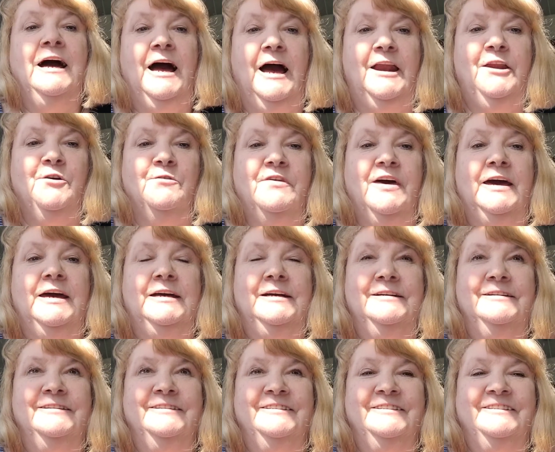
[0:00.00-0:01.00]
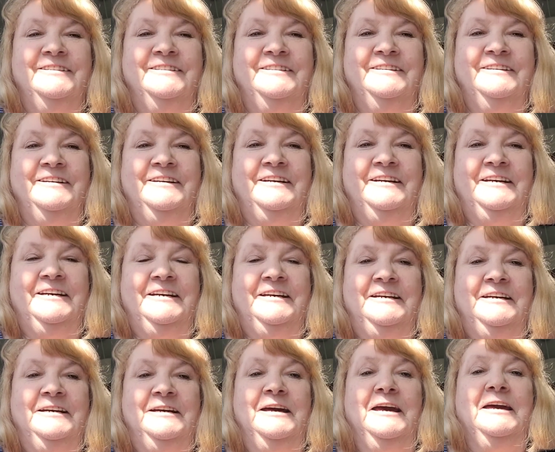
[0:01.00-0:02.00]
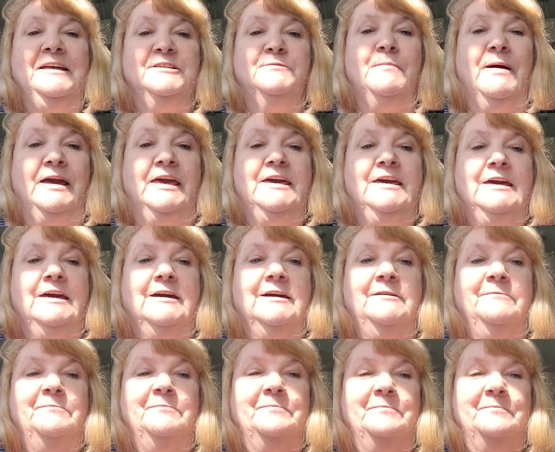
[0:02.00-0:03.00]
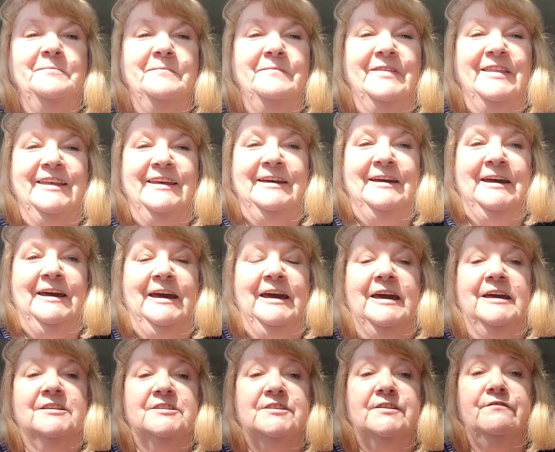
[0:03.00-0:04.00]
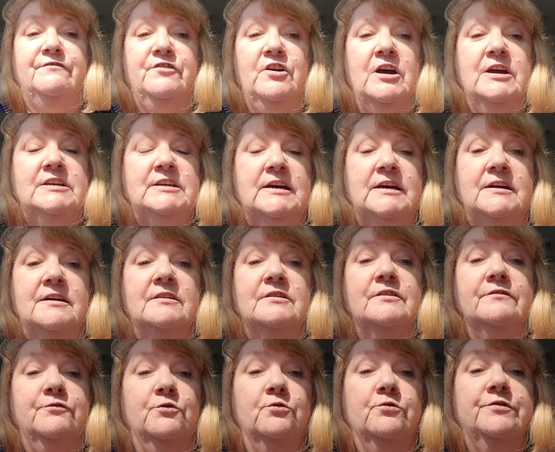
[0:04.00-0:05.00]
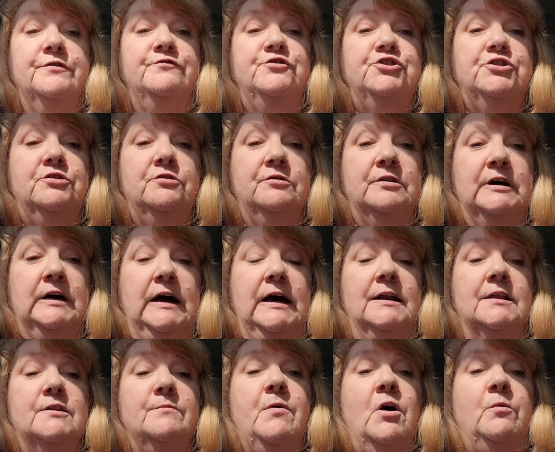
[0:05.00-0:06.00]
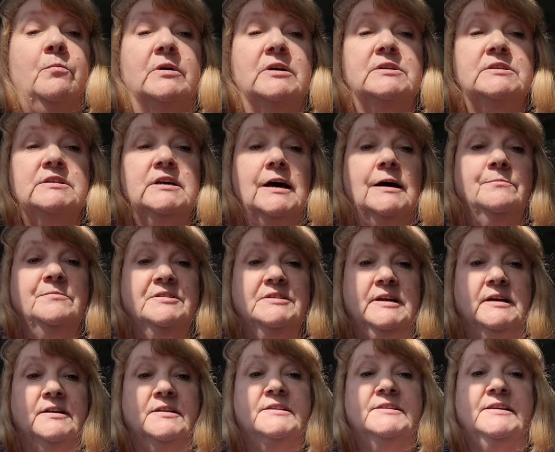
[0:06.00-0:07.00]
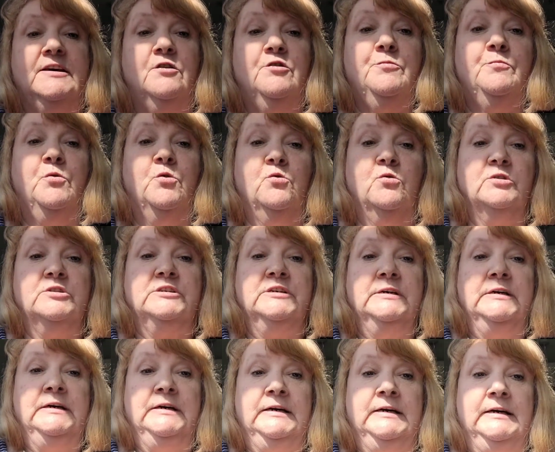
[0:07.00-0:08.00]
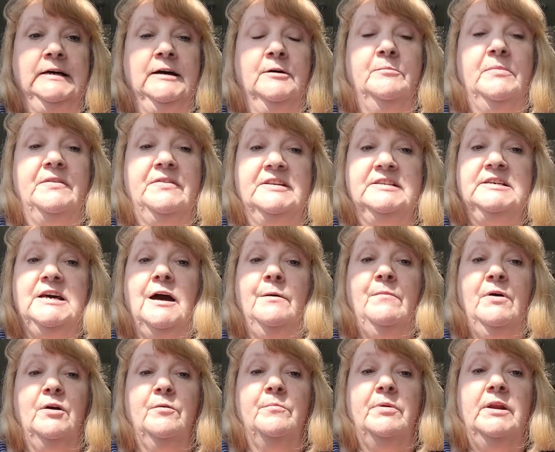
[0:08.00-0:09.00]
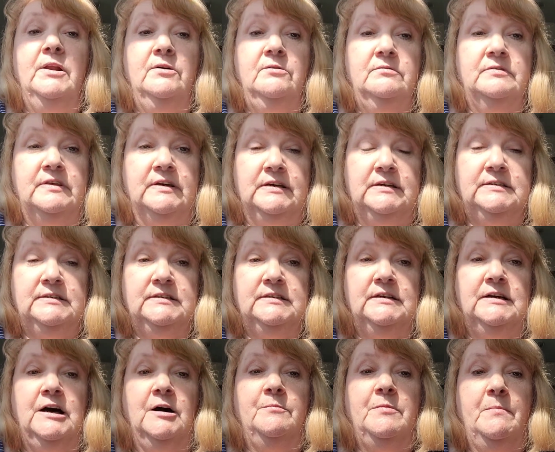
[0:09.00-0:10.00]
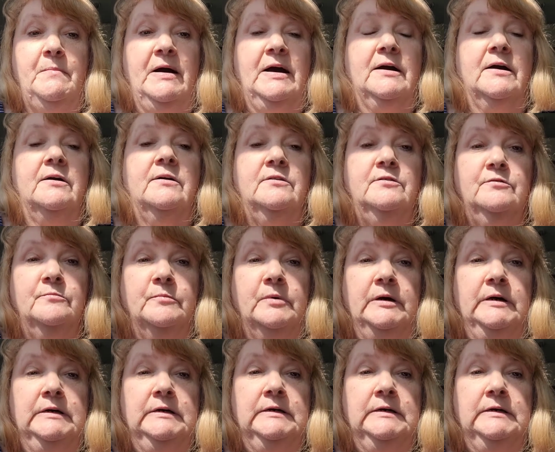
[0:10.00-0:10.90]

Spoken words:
Hello there, it's Maggie here. It's Friday the 4th of June and at the moment I'm still in Southport. By the time I upload this I'll be back home,